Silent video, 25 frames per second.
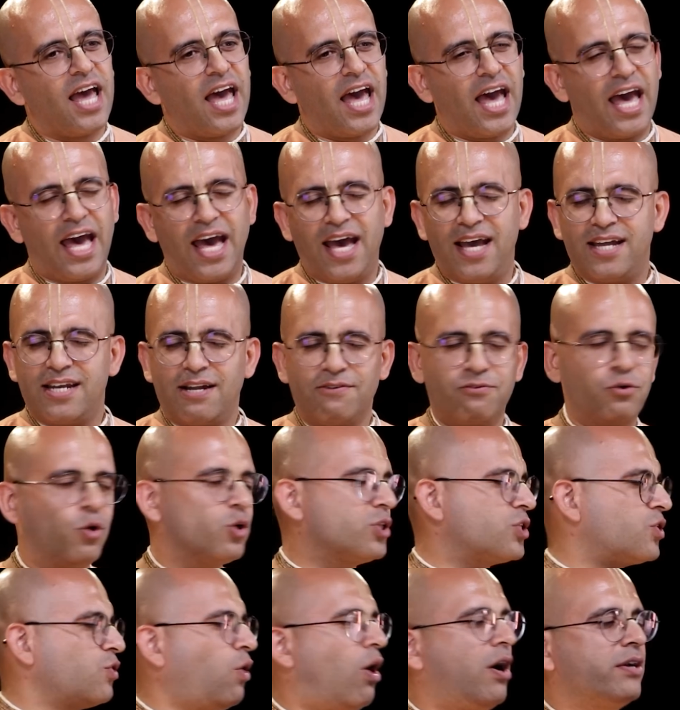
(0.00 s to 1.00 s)
And of
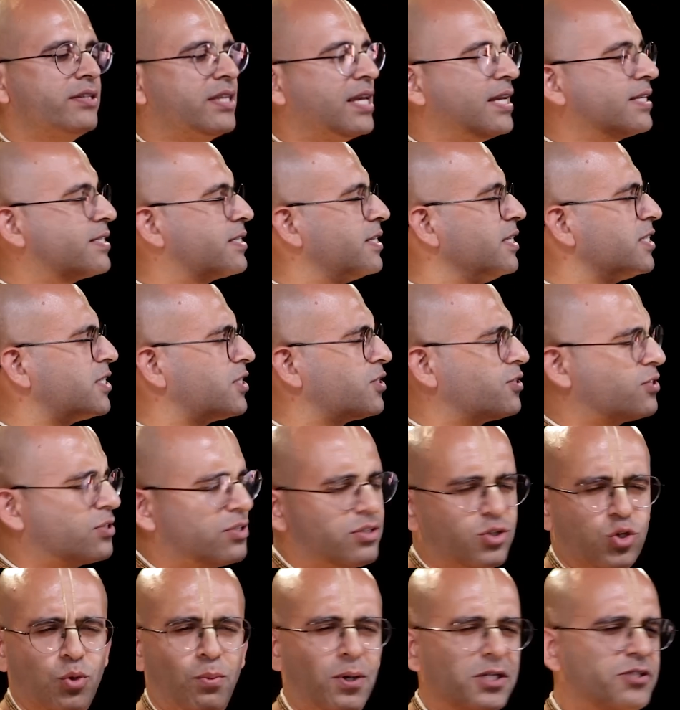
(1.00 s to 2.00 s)
course, Northeast is
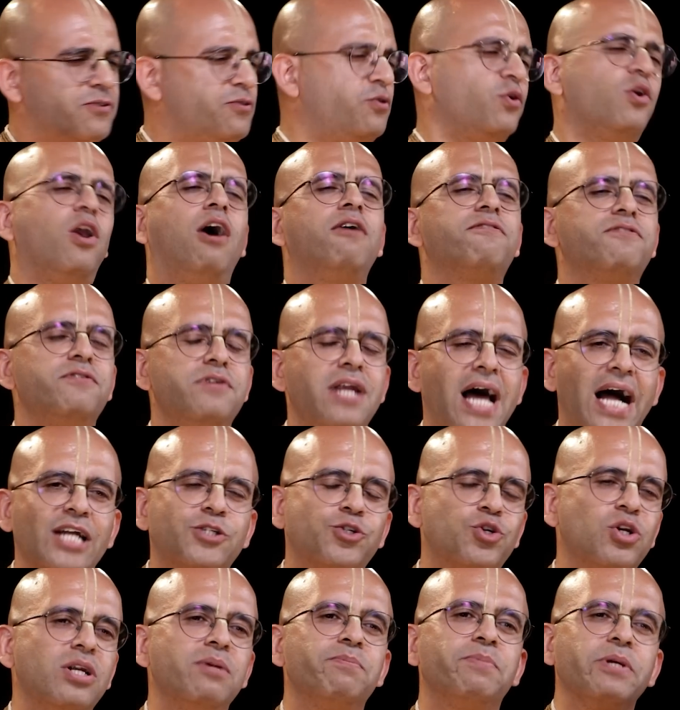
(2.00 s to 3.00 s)
so much full of
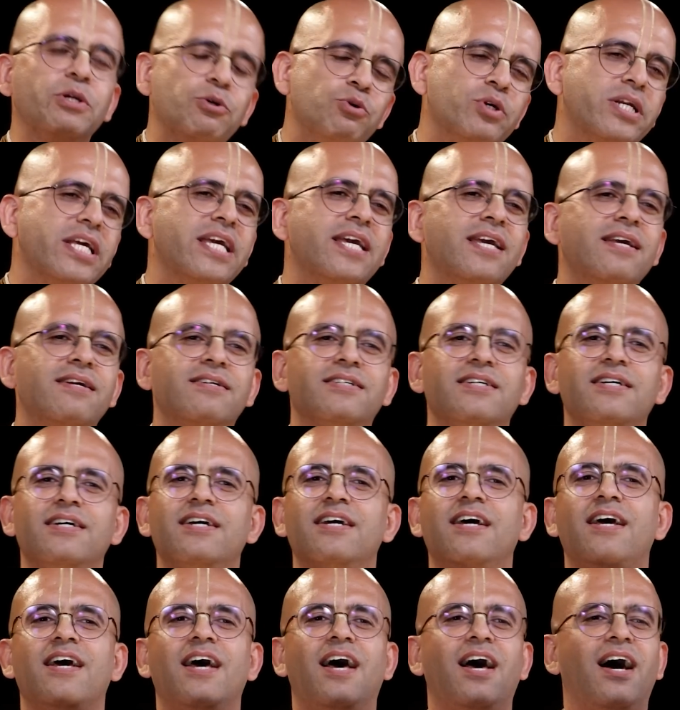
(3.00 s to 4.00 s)
natural beauty,
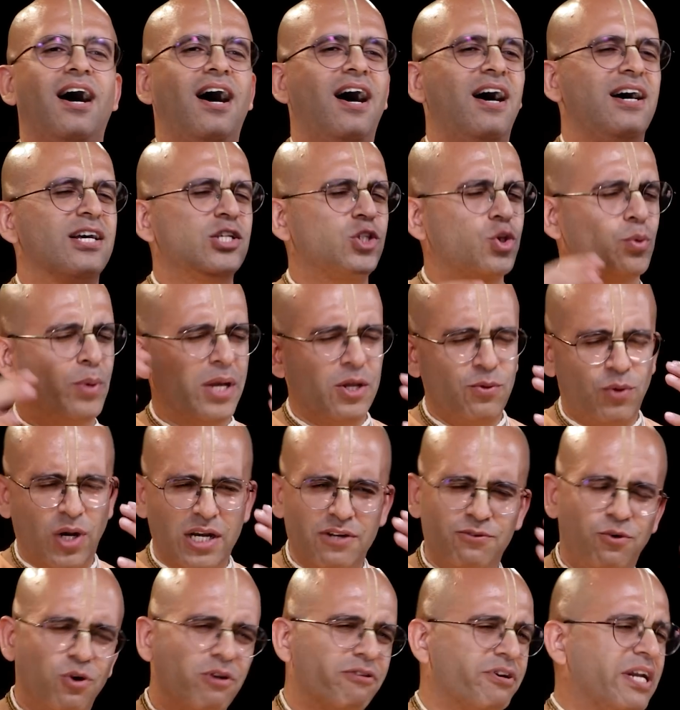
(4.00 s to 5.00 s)
so many
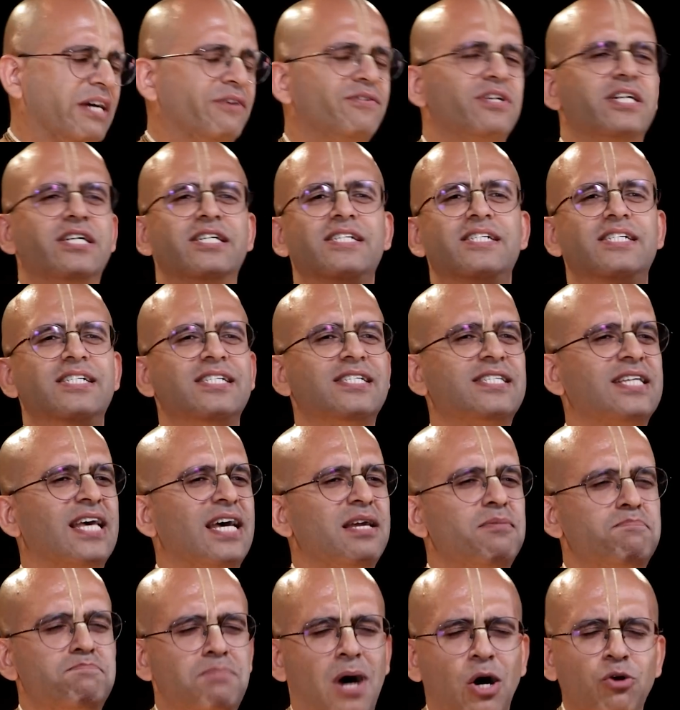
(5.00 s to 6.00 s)
wonderful rivers
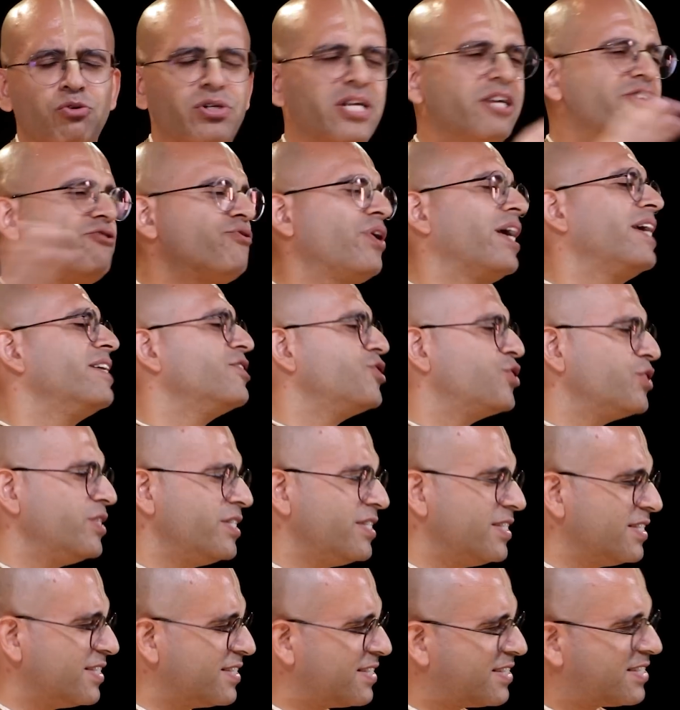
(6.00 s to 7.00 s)
and mountain
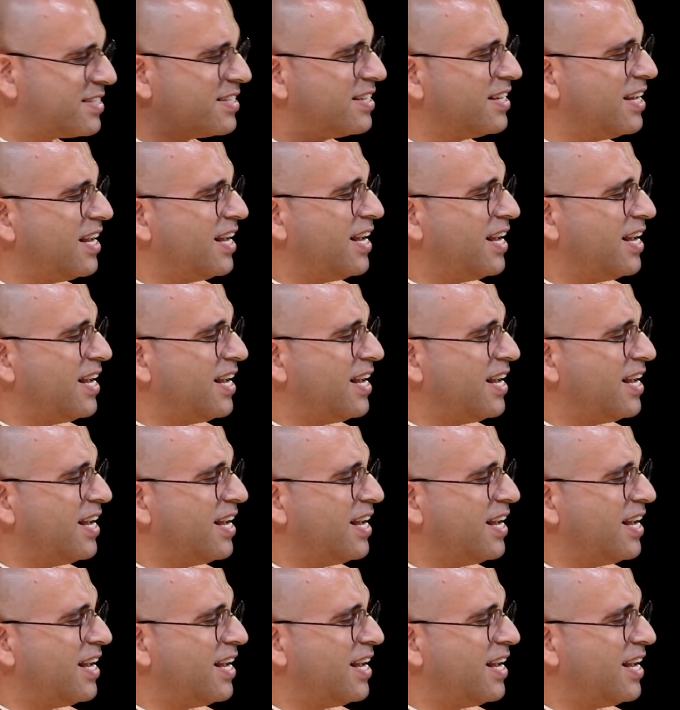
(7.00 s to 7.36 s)
ranges.